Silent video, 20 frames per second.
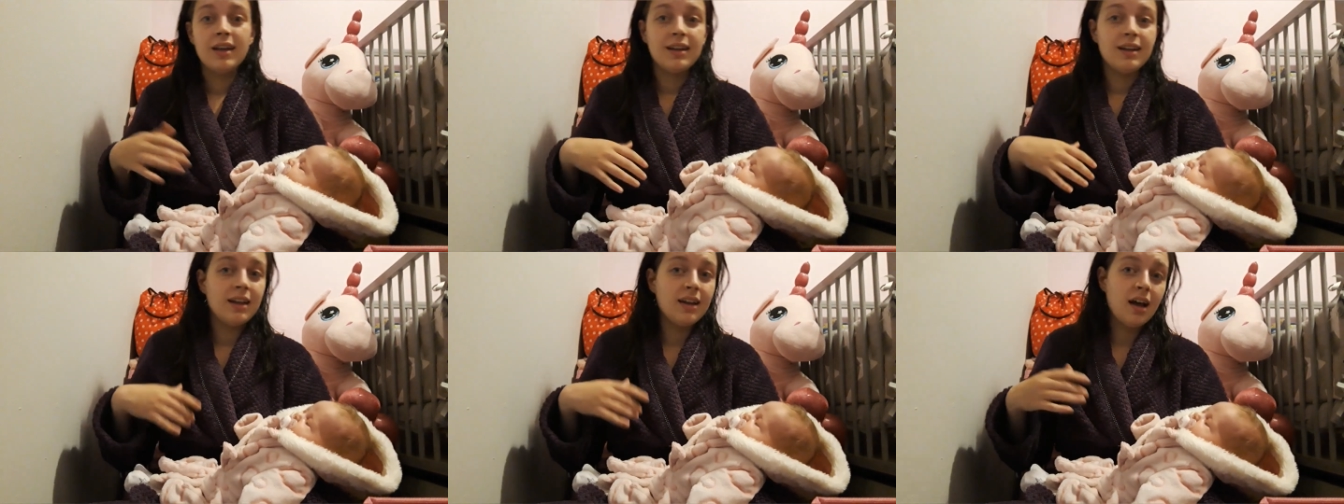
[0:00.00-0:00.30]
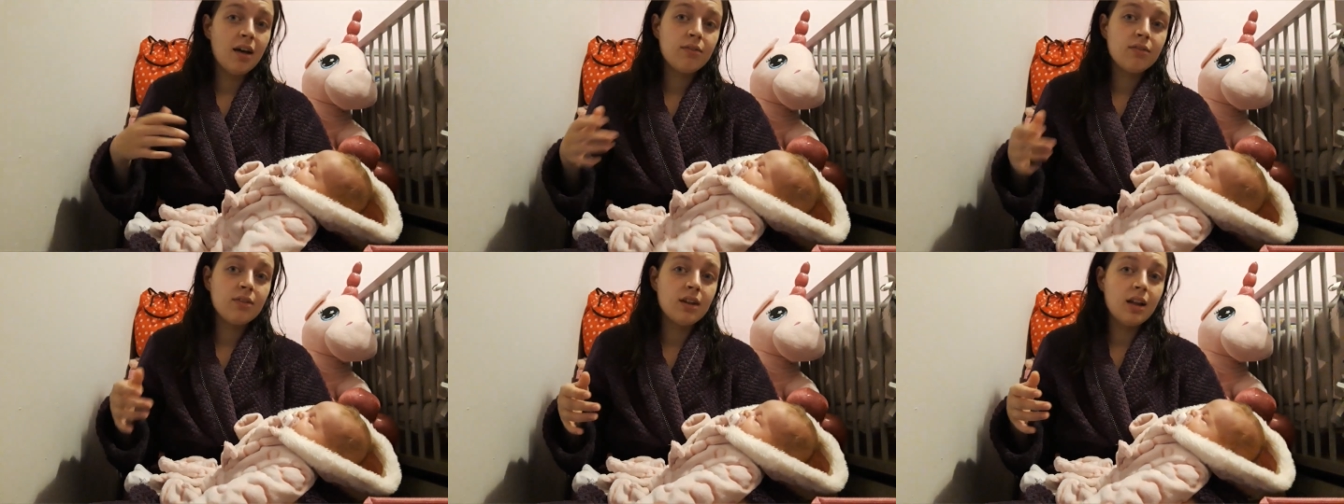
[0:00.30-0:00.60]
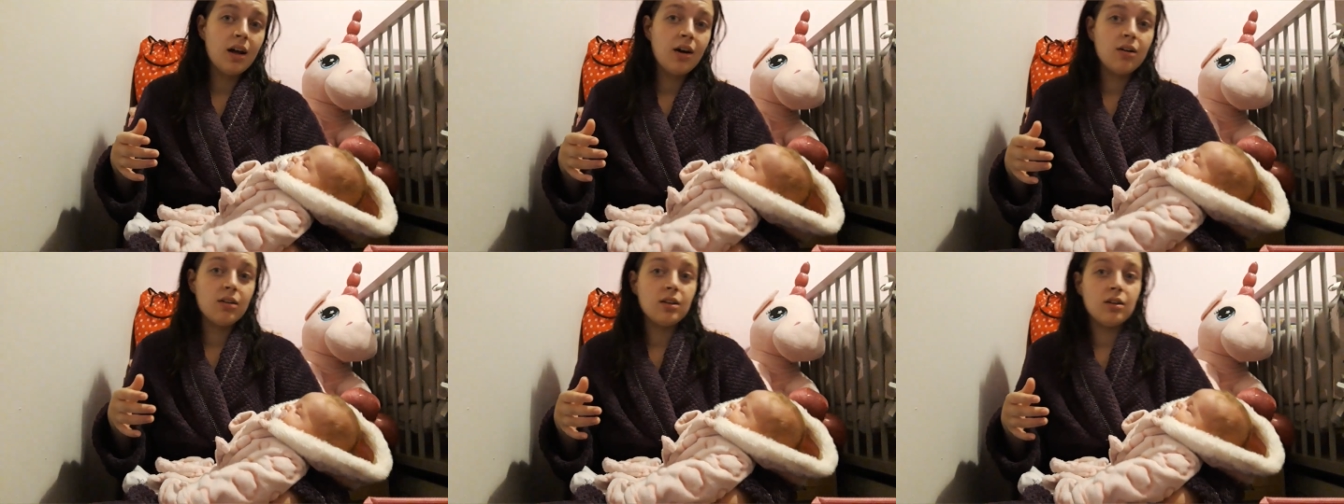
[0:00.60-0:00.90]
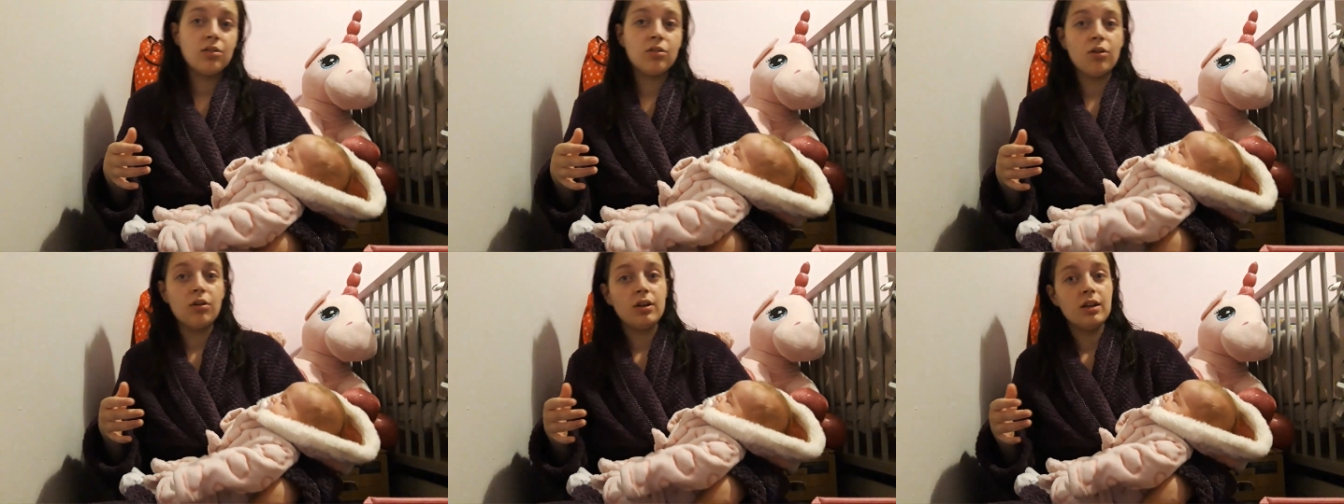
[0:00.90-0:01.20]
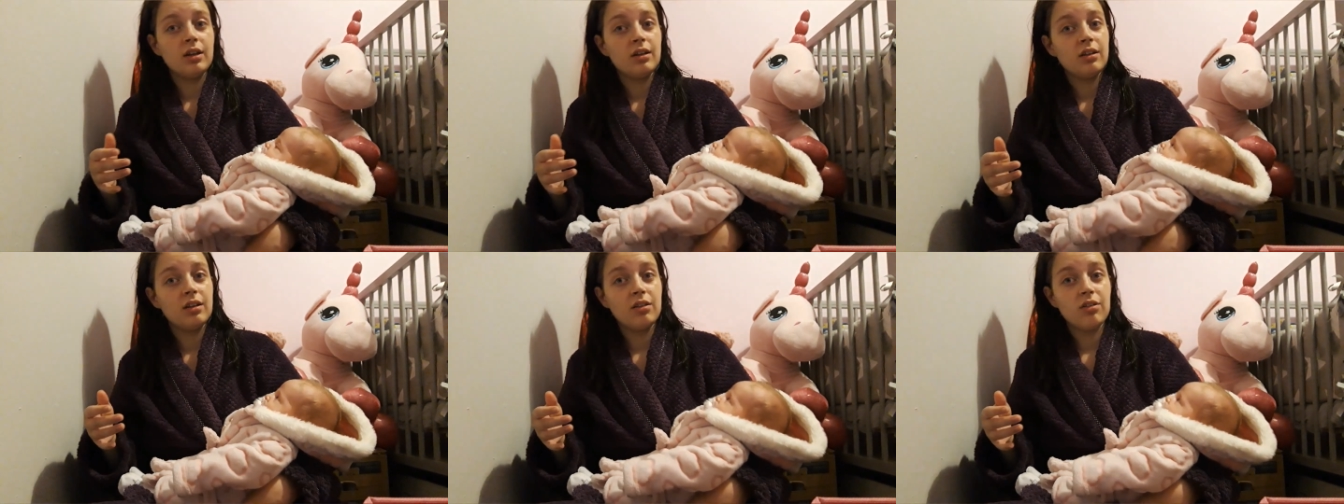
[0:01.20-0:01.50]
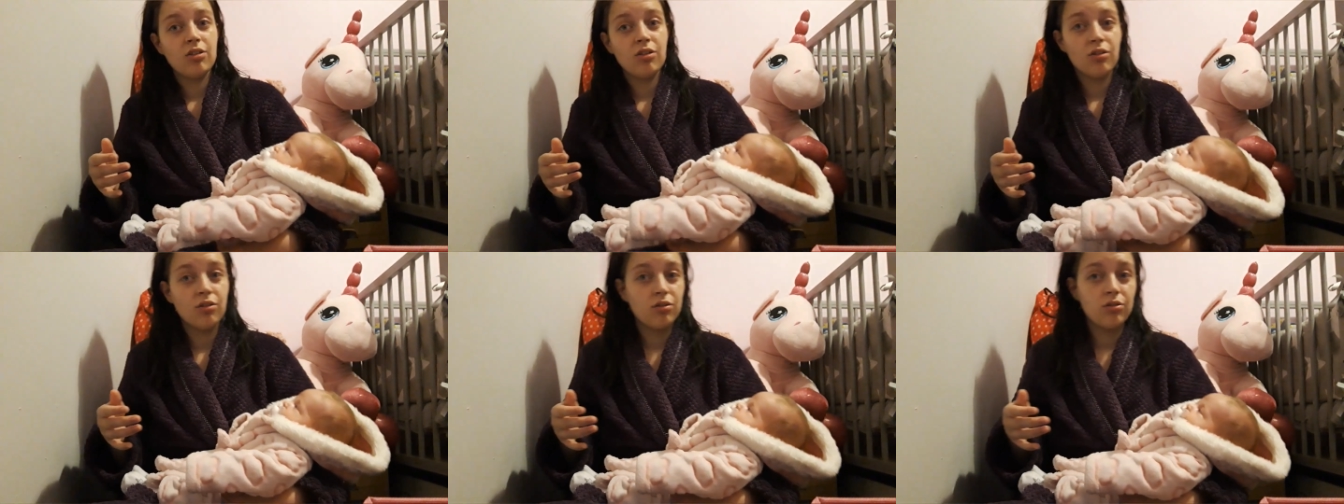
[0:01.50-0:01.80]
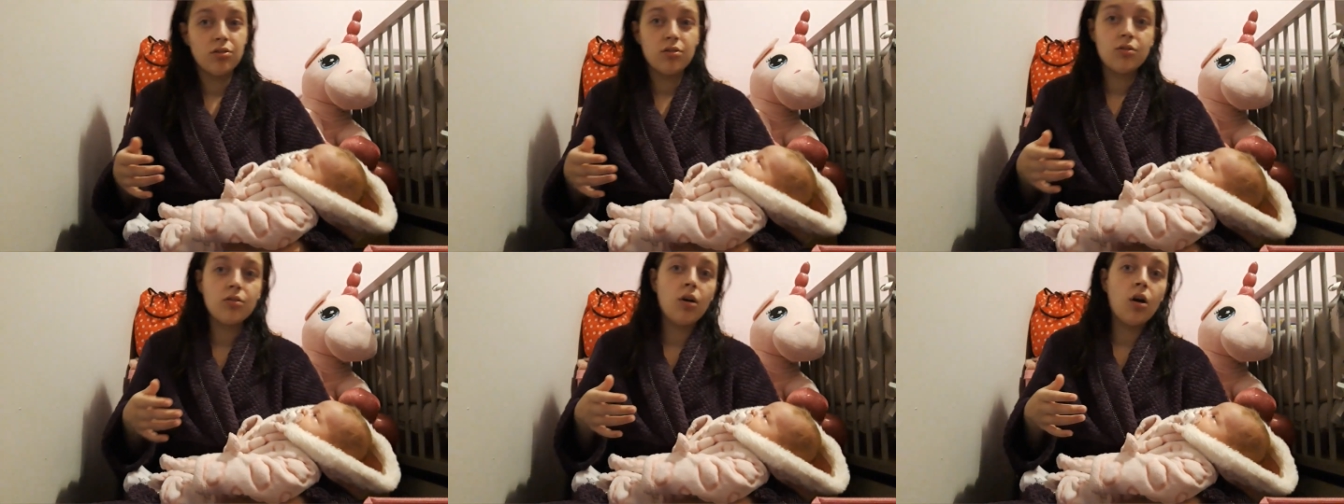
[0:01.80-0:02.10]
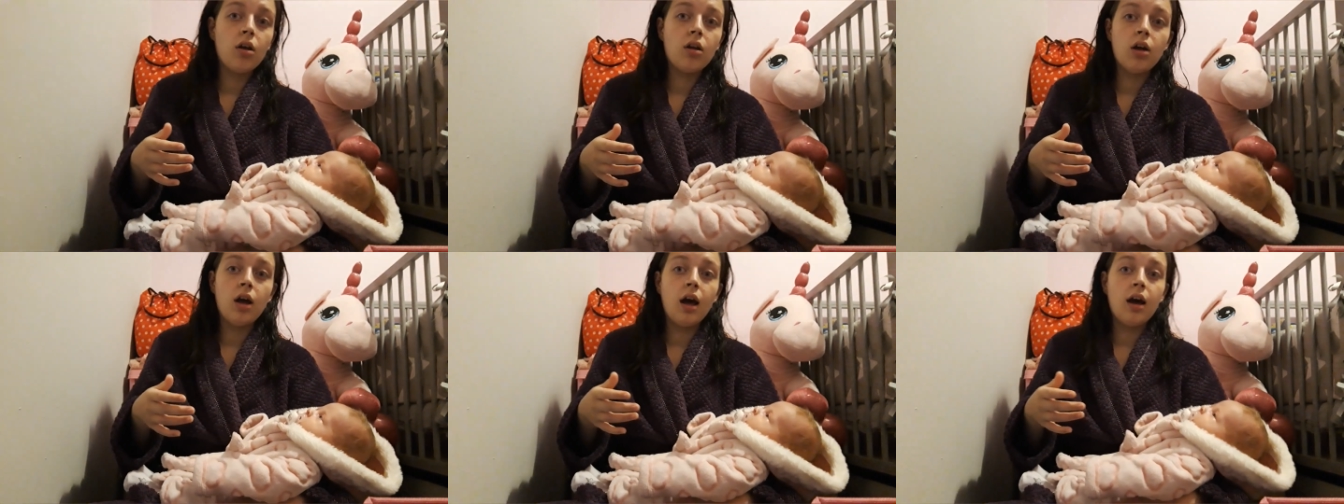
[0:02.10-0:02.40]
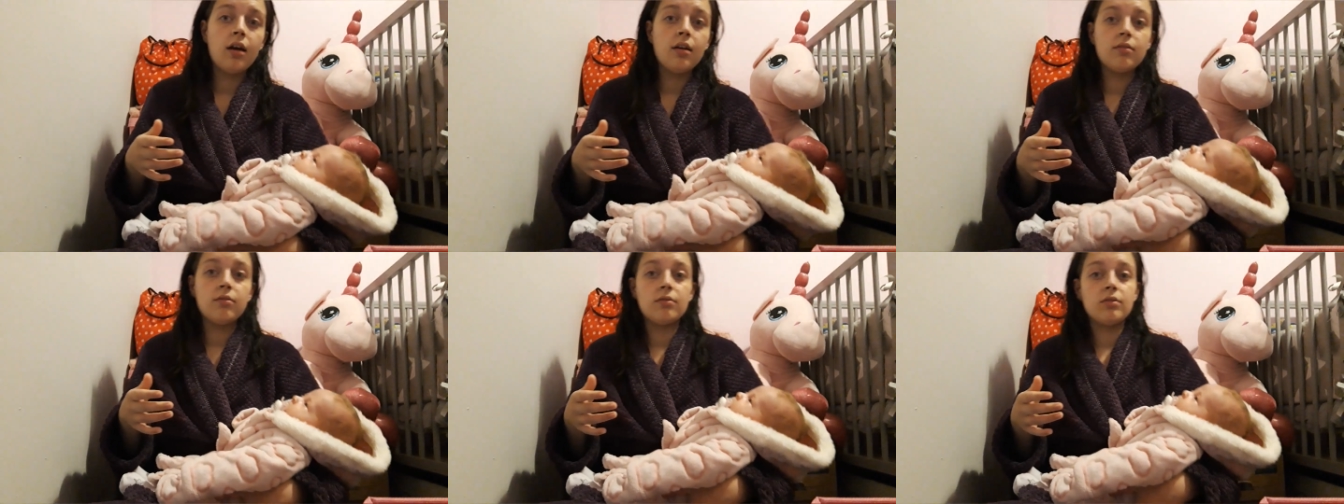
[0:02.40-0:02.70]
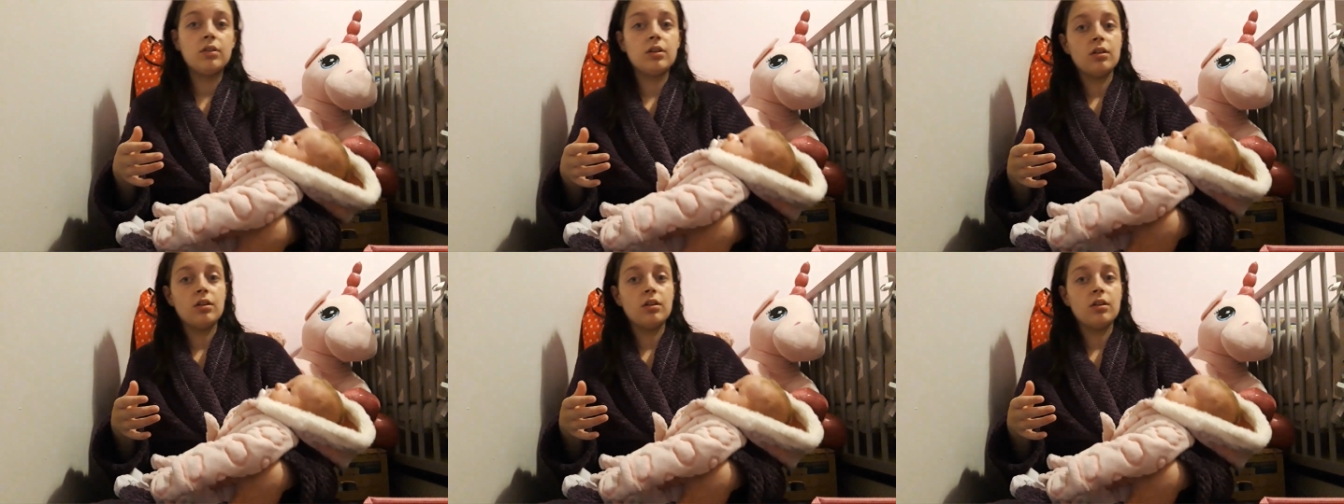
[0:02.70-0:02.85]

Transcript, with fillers: And after that, I decided that she's gotta have,